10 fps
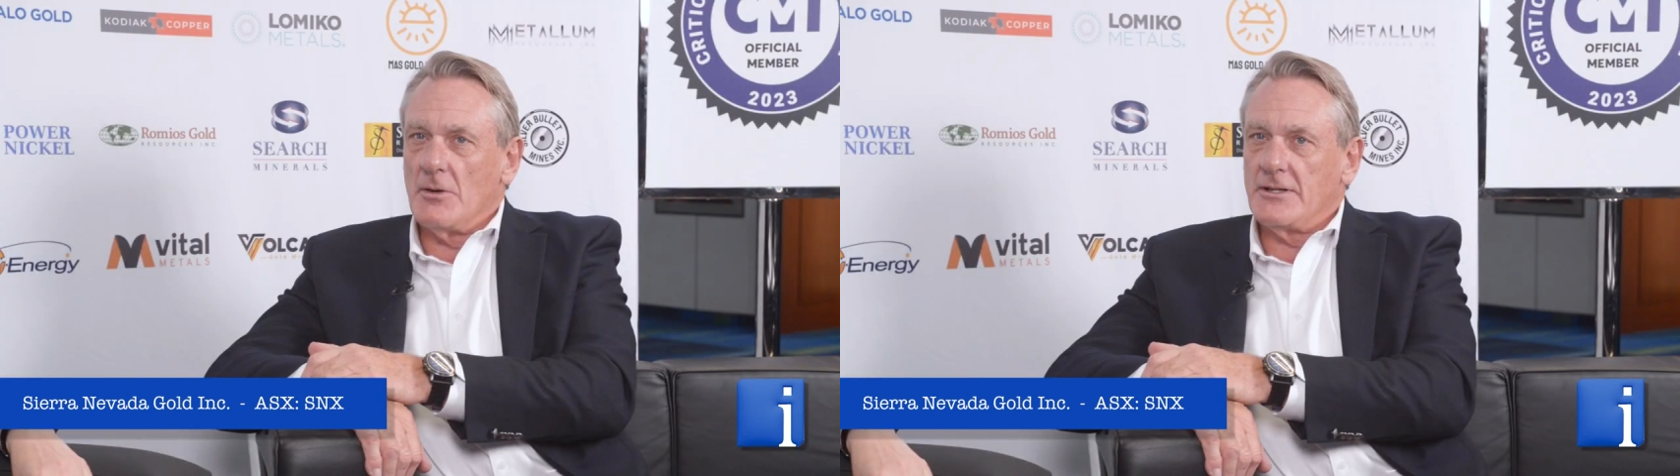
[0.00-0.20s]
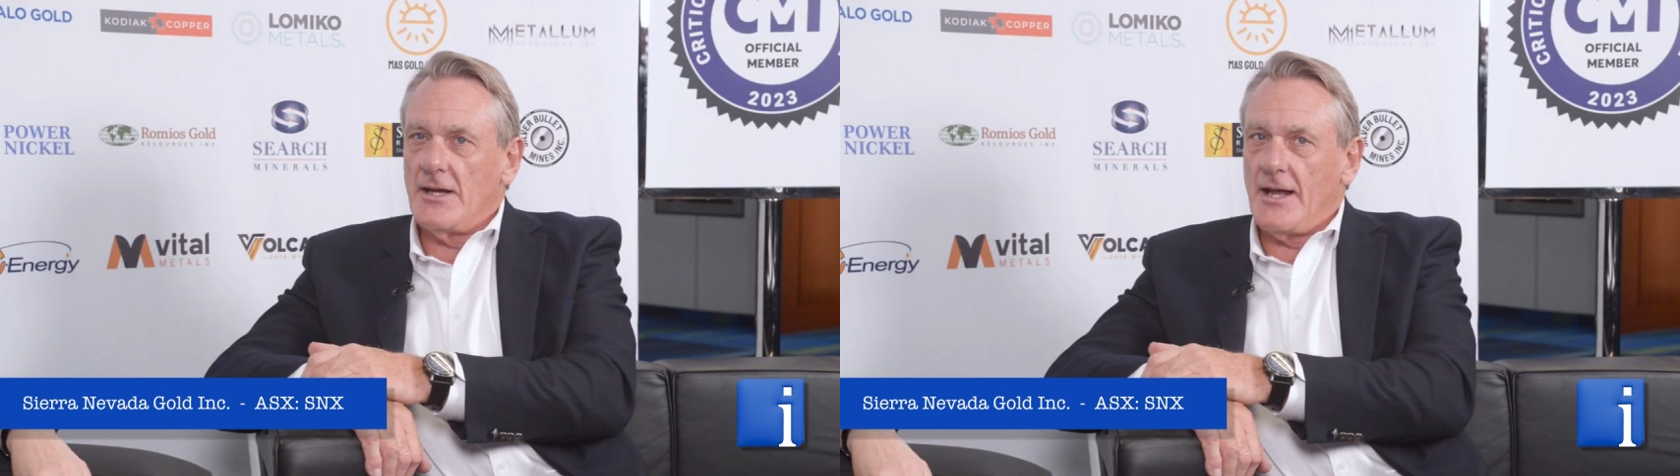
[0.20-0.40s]

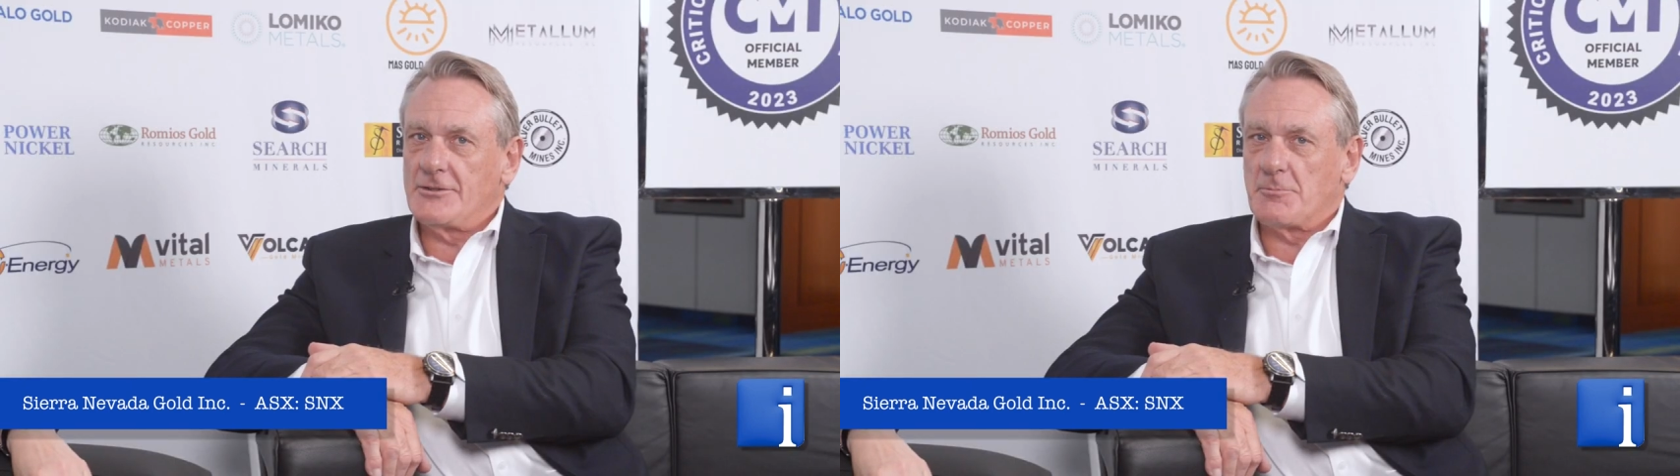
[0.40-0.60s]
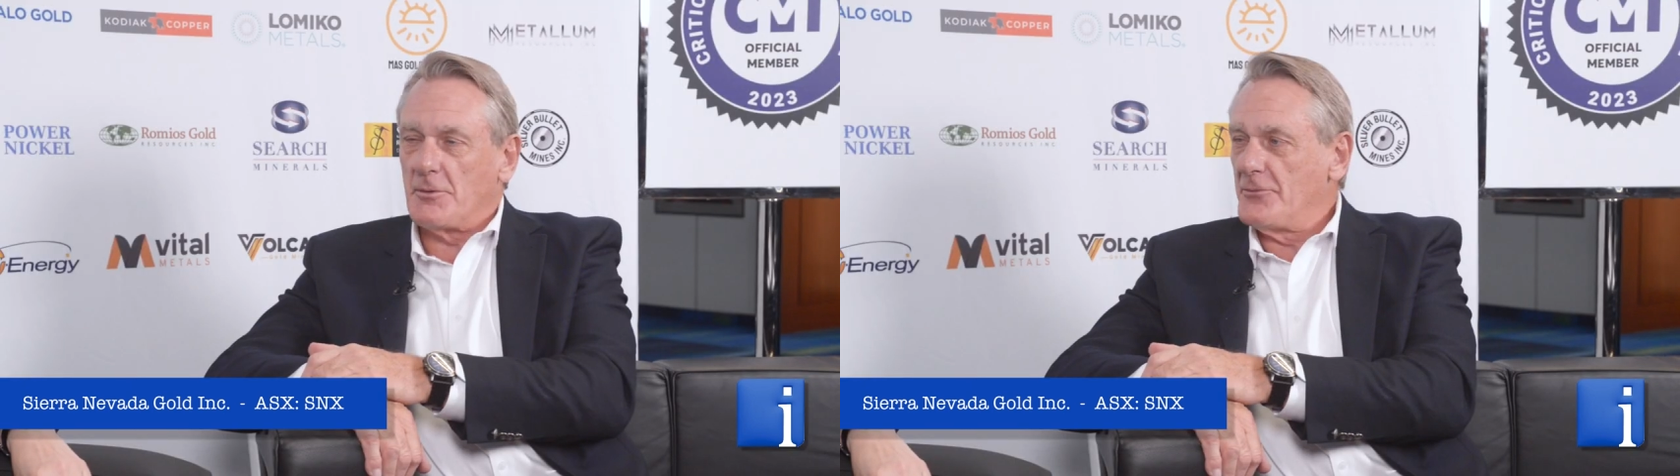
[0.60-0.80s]
my
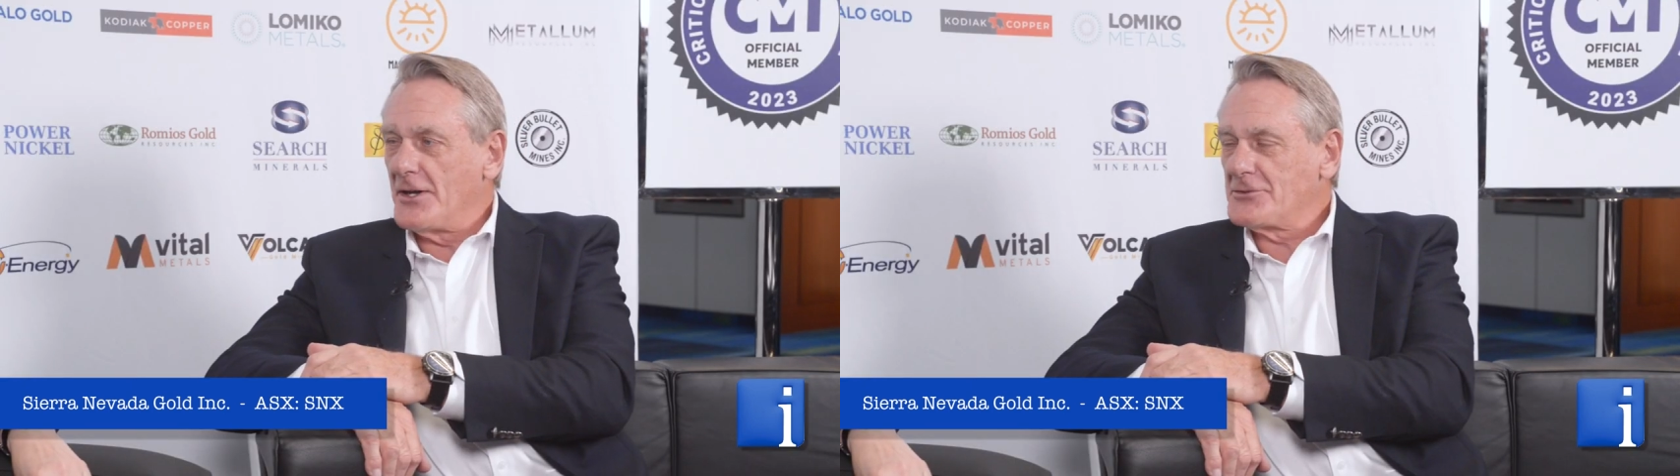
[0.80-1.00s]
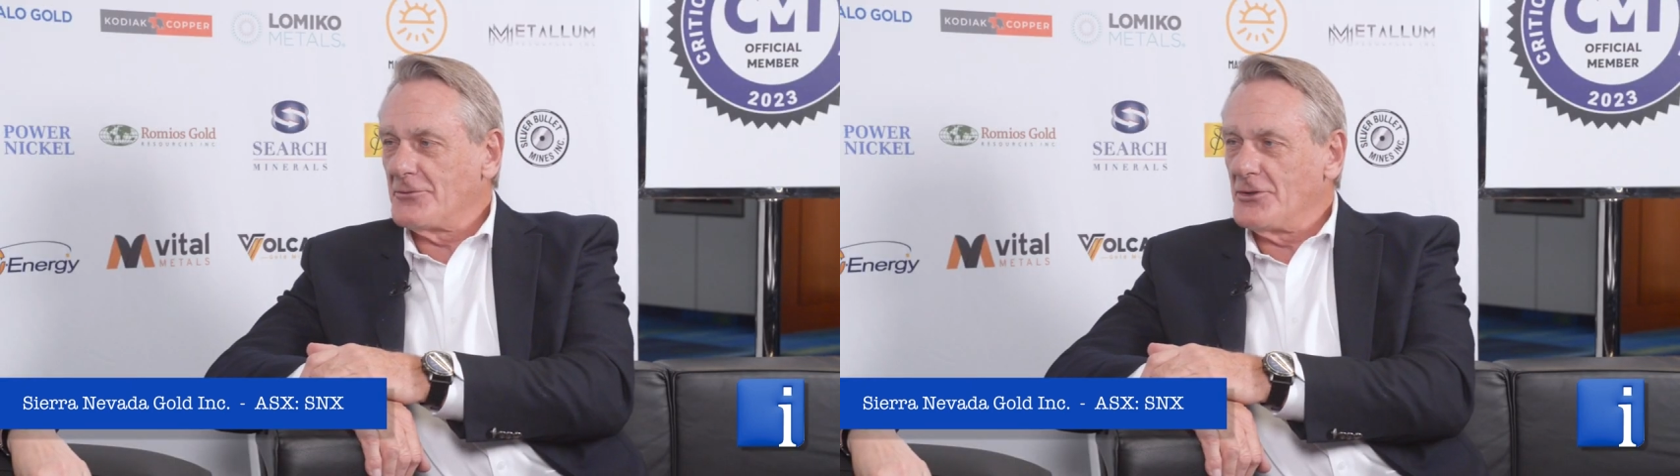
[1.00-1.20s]
dad's a professor of